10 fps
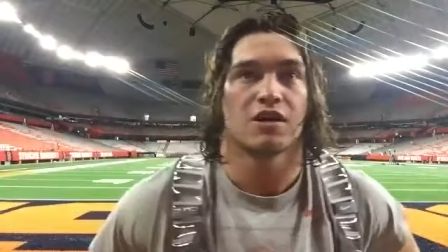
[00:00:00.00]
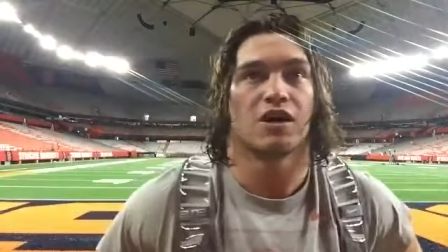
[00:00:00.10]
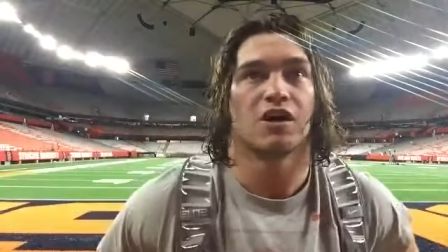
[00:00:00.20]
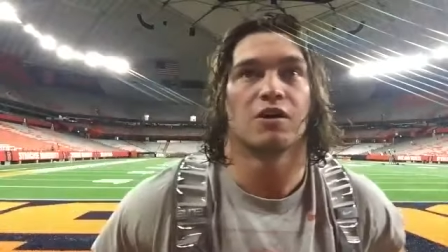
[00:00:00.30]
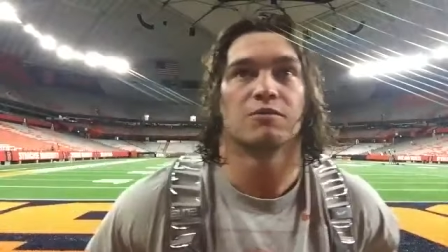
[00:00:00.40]

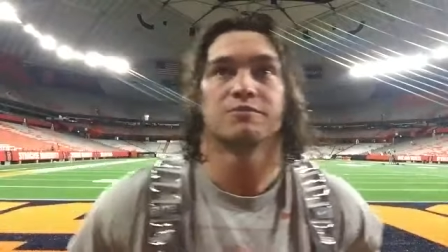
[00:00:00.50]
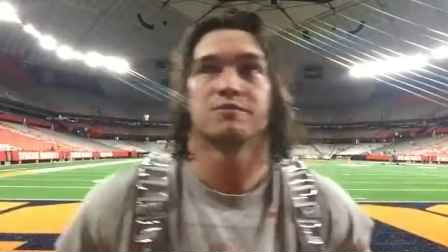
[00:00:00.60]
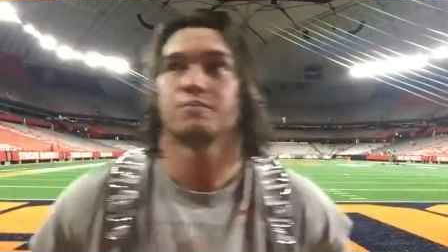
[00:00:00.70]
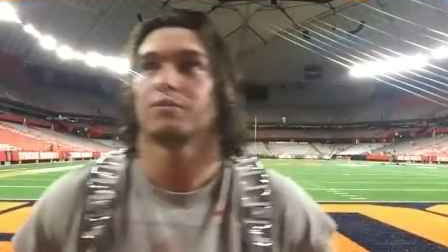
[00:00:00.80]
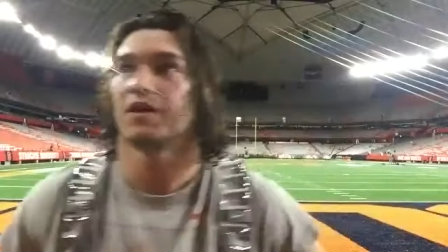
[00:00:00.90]
um,
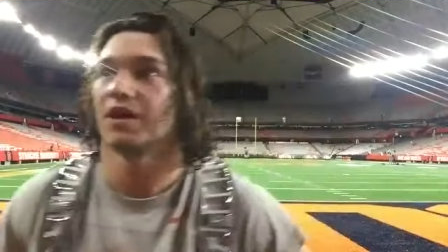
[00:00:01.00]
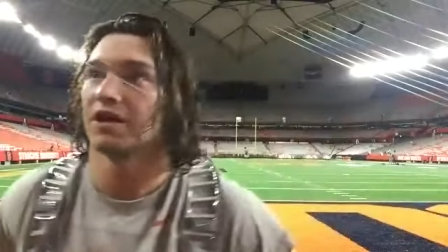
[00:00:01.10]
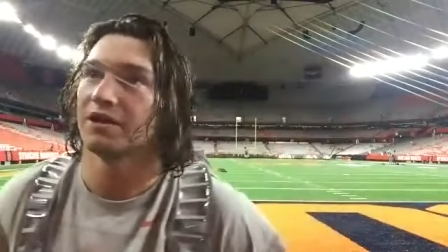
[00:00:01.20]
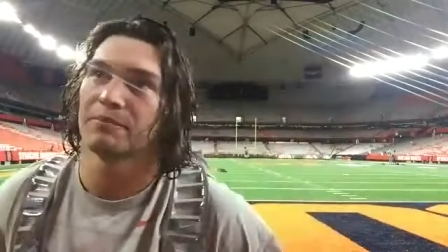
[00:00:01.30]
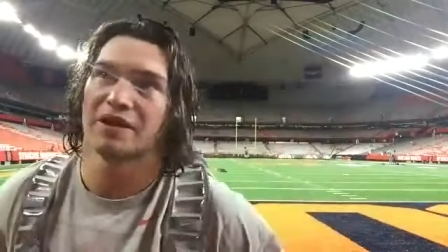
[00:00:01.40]

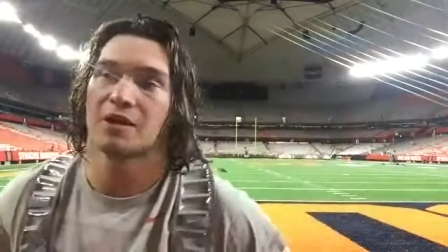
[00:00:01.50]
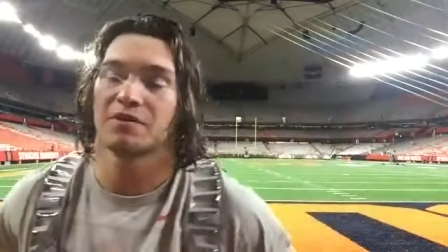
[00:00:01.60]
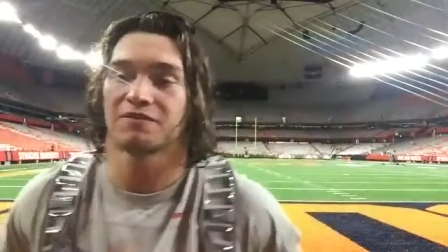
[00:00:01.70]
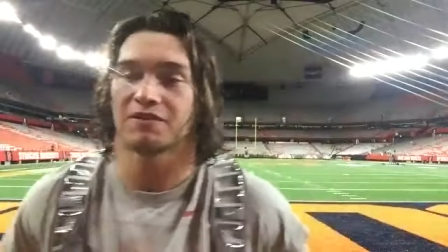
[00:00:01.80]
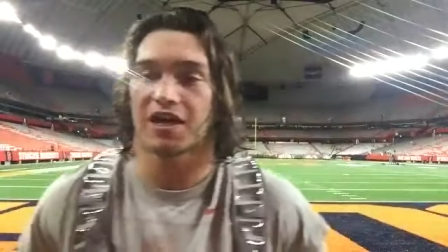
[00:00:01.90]
and it may not
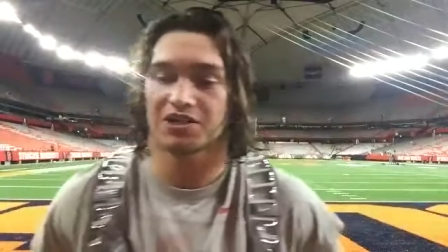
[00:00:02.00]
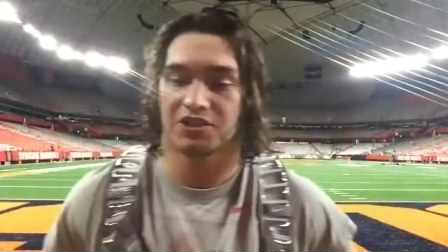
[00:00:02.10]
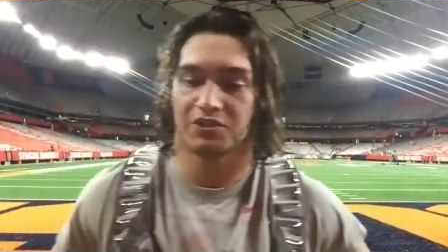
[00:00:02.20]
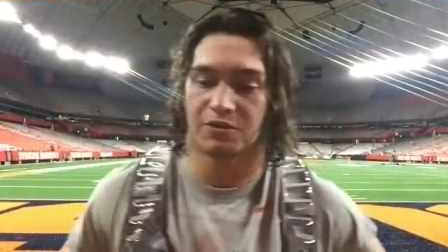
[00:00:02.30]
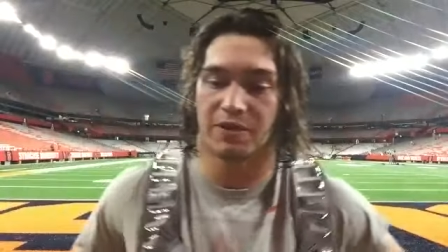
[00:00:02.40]
be
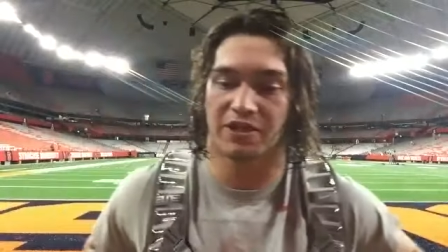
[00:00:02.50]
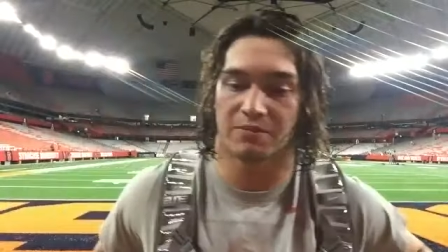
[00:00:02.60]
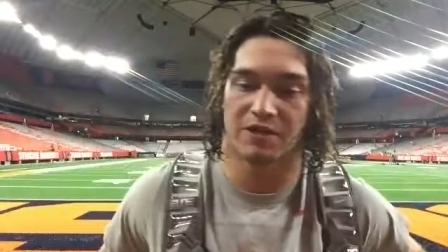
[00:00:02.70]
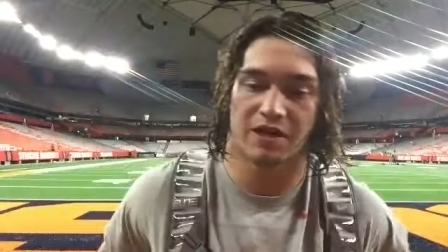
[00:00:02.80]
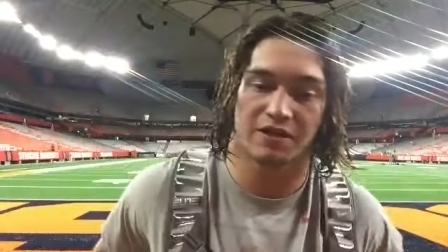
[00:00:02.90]
flashy, or it may
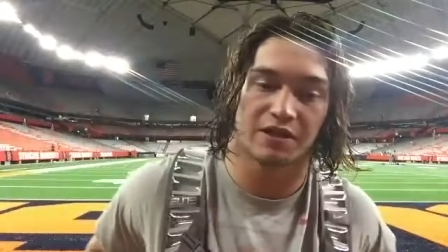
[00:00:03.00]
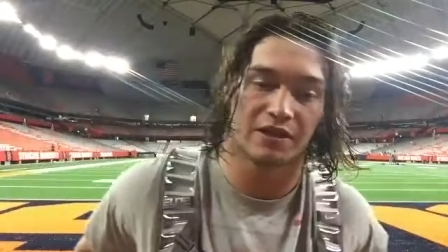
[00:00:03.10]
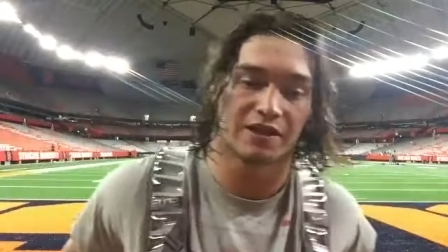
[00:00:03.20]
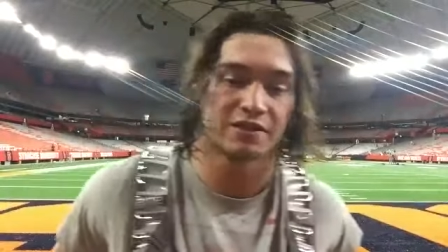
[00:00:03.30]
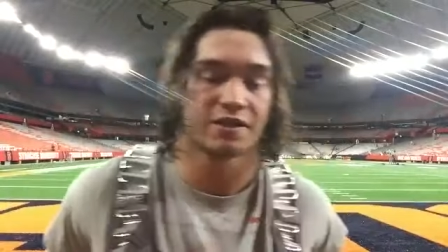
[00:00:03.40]
come down to the,
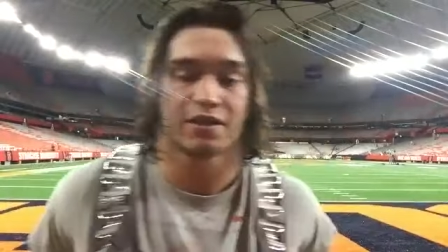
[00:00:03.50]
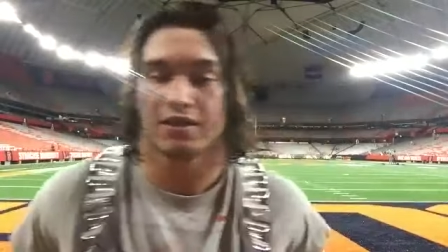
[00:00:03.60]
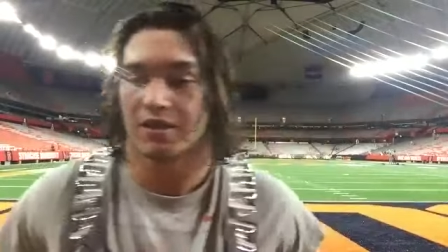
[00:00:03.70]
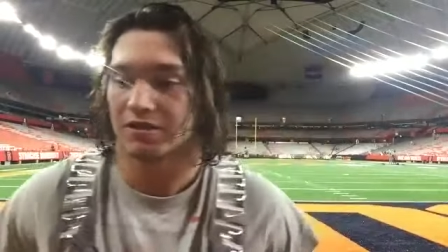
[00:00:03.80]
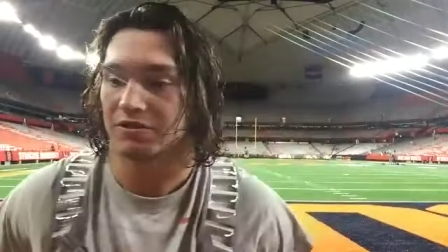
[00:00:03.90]
like
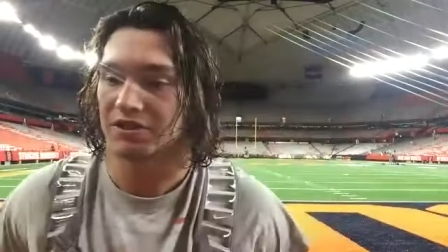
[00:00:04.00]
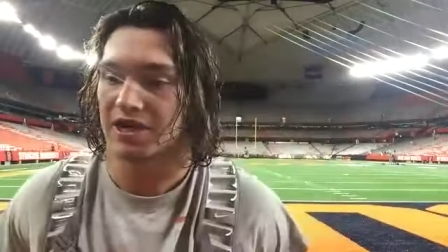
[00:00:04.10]
those